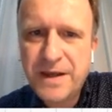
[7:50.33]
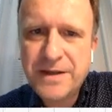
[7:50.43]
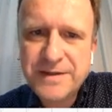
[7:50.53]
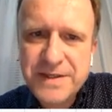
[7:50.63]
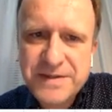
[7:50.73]

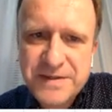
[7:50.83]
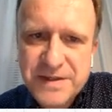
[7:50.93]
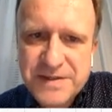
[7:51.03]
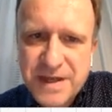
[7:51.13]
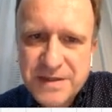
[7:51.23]
And this is
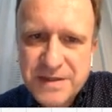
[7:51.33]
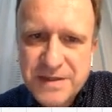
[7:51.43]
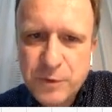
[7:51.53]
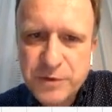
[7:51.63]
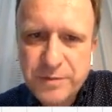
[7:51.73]
exactly
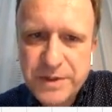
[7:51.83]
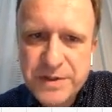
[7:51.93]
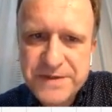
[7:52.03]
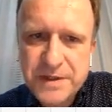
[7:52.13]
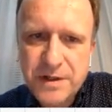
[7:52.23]
what
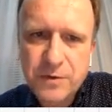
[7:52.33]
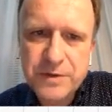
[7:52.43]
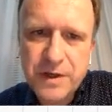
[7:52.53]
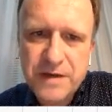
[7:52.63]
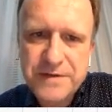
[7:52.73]
appears here on
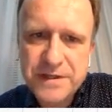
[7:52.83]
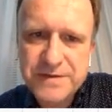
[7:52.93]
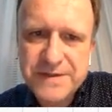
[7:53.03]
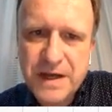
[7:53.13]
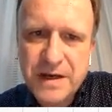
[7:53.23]
the left-hand
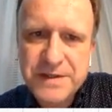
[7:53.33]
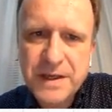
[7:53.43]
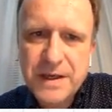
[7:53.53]
side.